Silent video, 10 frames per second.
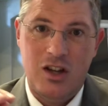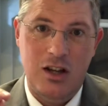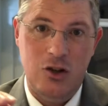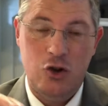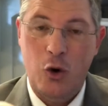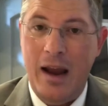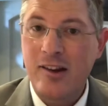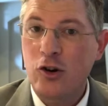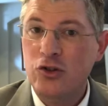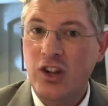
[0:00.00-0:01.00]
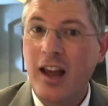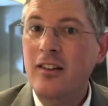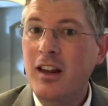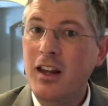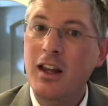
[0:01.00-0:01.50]
And so anger
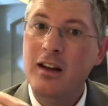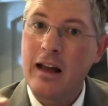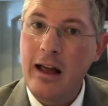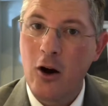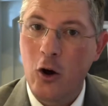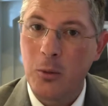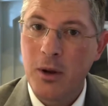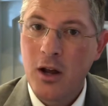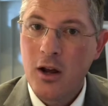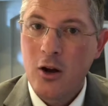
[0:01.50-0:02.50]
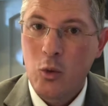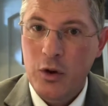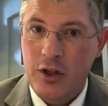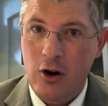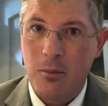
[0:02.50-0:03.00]
scaling can help
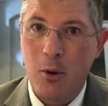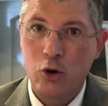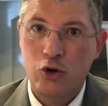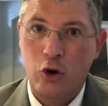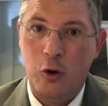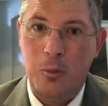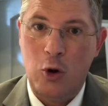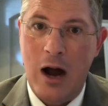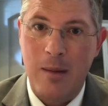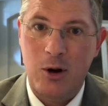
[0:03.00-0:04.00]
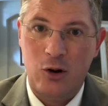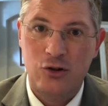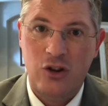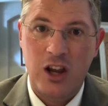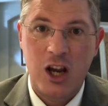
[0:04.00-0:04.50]
with their emotional barometer
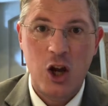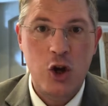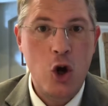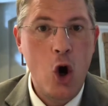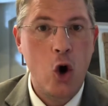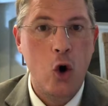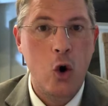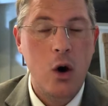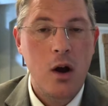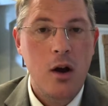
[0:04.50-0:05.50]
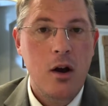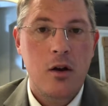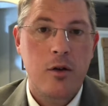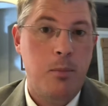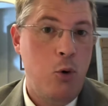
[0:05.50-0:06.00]
so they can know
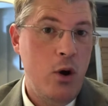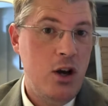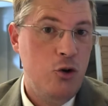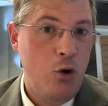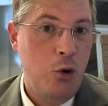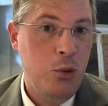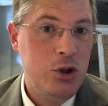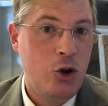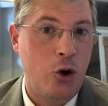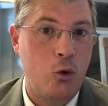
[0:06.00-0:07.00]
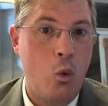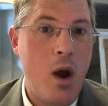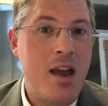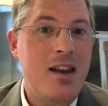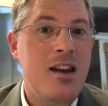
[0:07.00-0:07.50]
the point of no return,
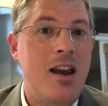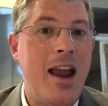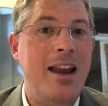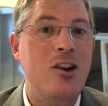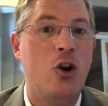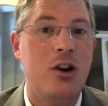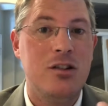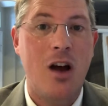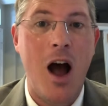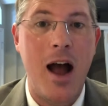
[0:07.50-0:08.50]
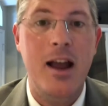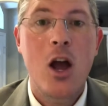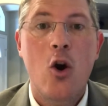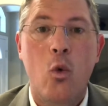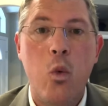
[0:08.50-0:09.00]
when anger is high,
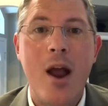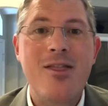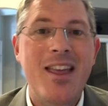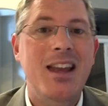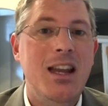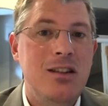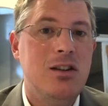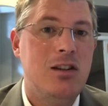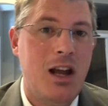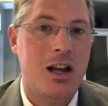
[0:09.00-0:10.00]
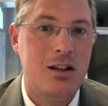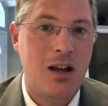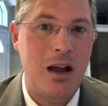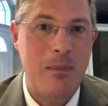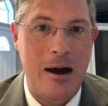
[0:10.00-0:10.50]
when they need to take a
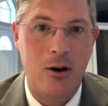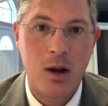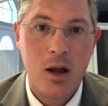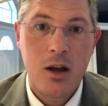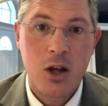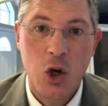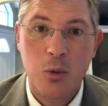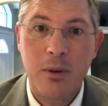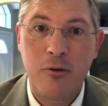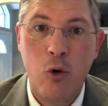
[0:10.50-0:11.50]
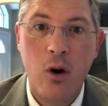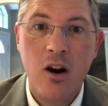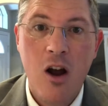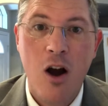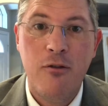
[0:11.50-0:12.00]
timeout,
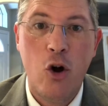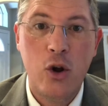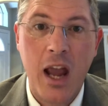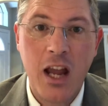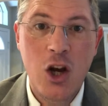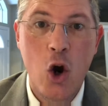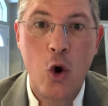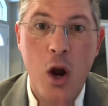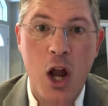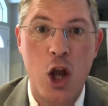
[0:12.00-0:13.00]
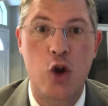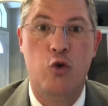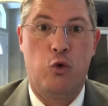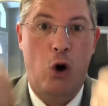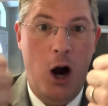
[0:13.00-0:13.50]
before a volcano
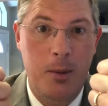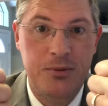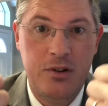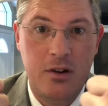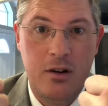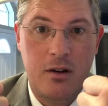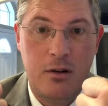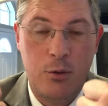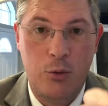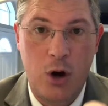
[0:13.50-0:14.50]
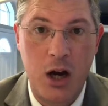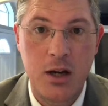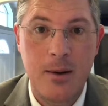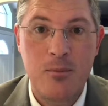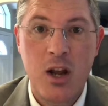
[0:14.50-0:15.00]
erupts,
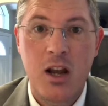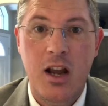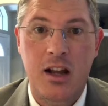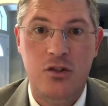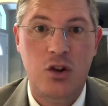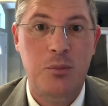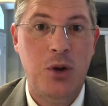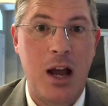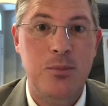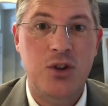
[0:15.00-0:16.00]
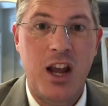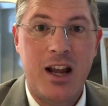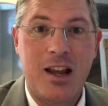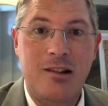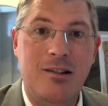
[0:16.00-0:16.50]
right? And sometimes
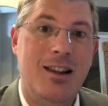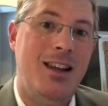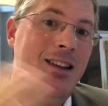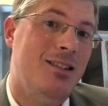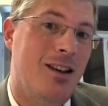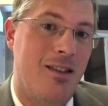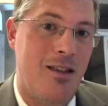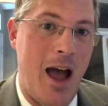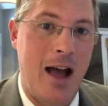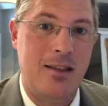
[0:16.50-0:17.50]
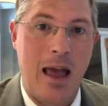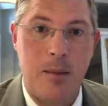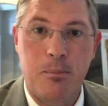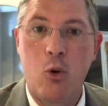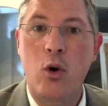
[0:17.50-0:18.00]
it can lead to
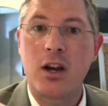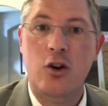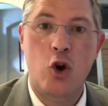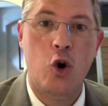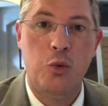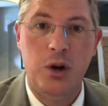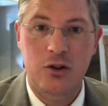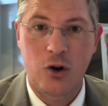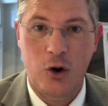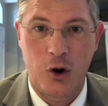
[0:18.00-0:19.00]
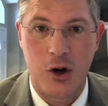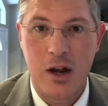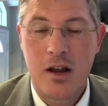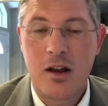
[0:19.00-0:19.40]
that point of no return.